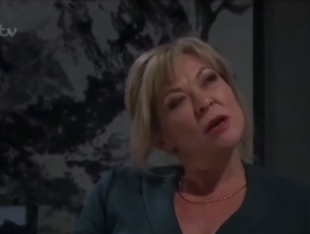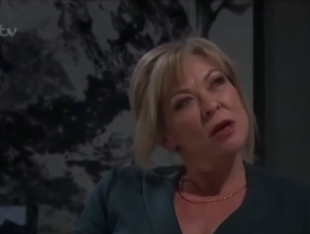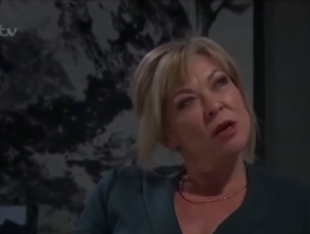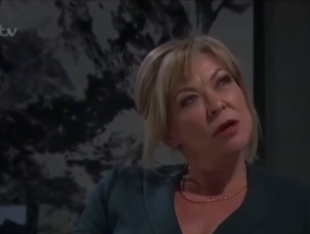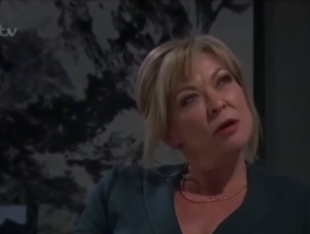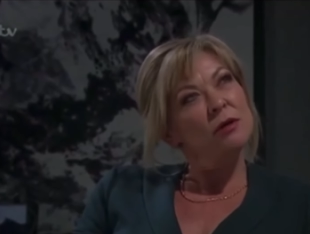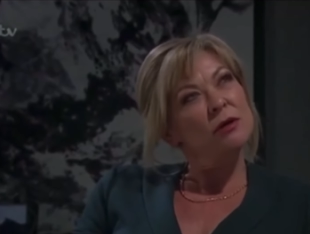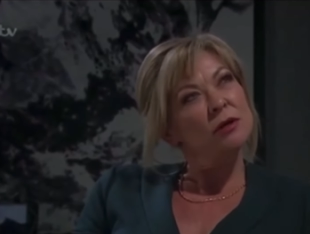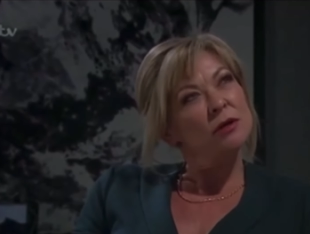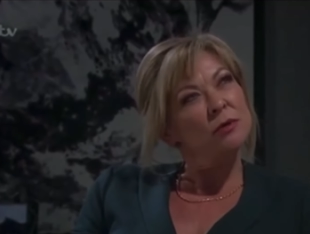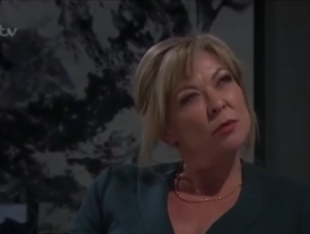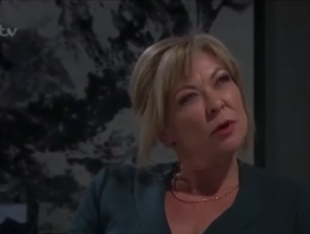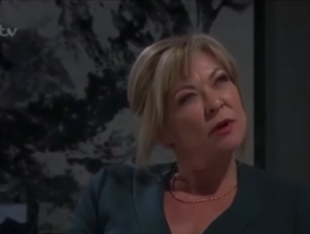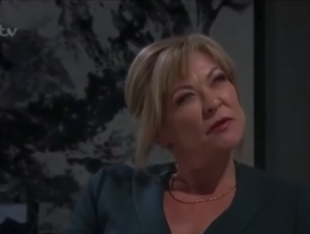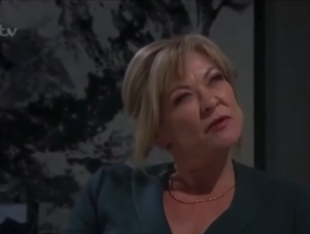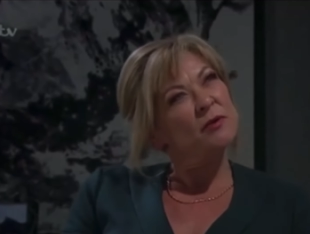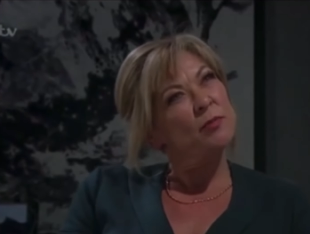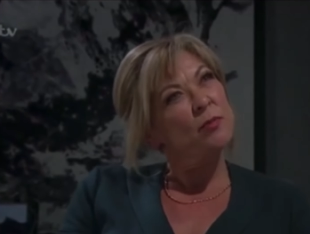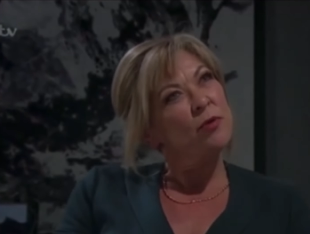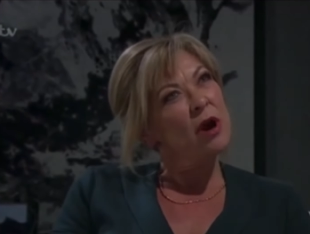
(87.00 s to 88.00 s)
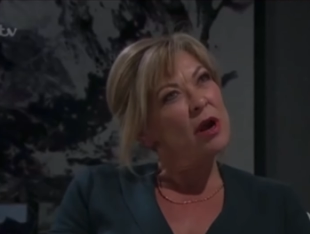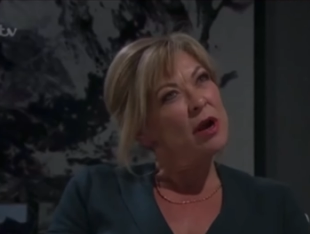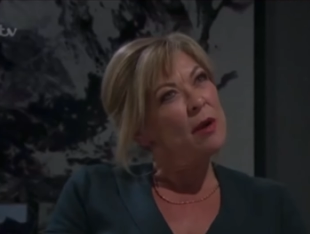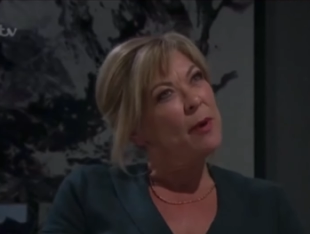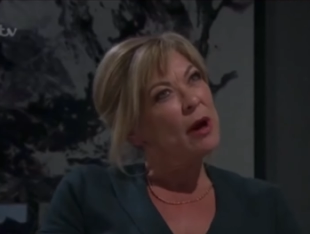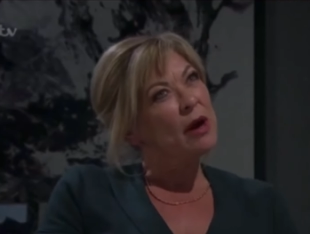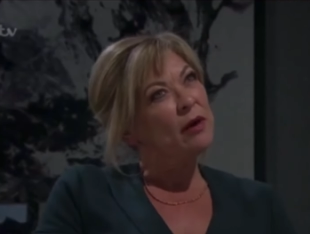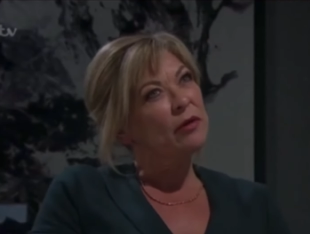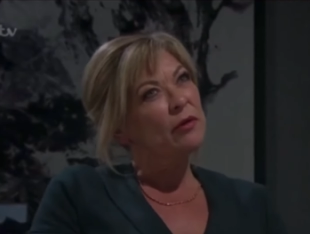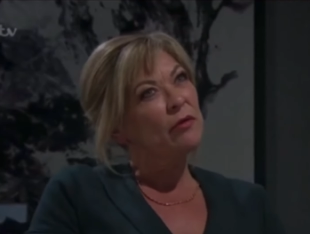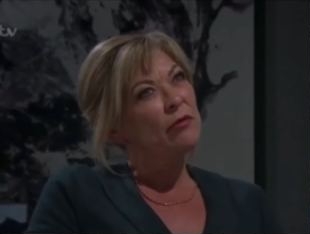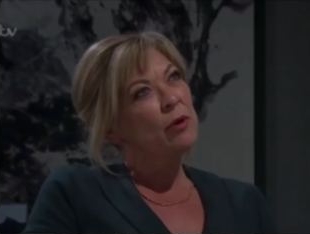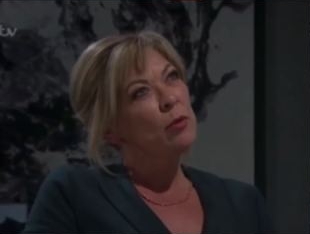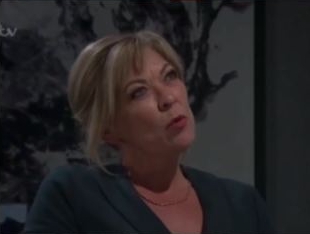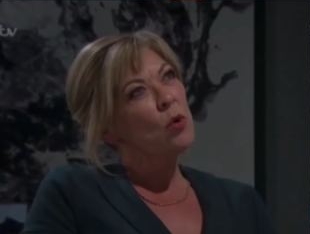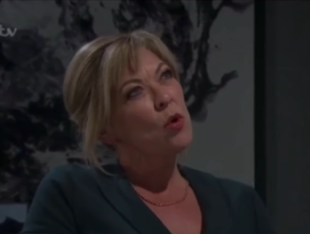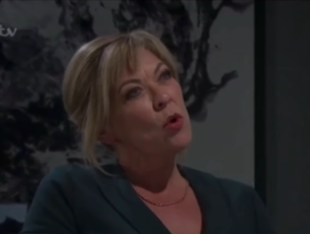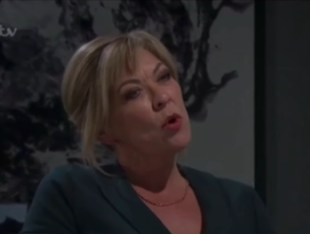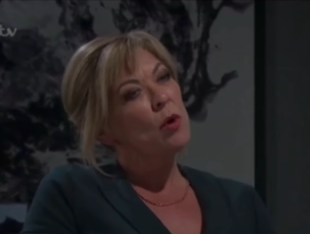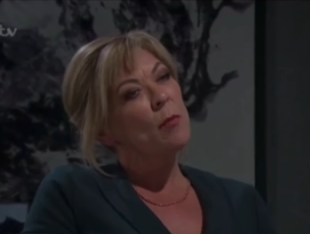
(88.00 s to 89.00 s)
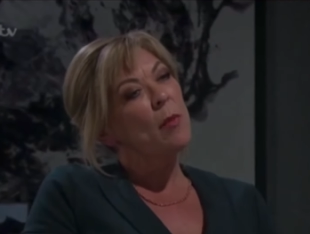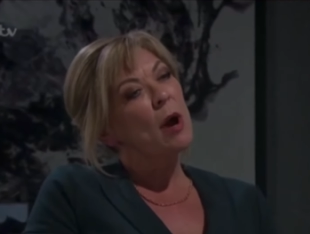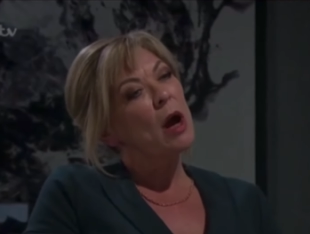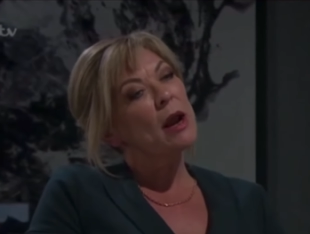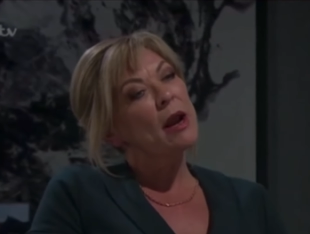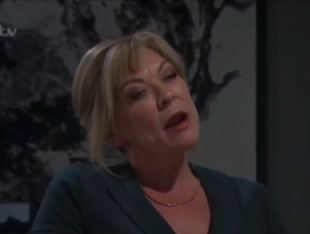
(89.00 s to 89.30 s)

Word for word: news will have spread about the reward by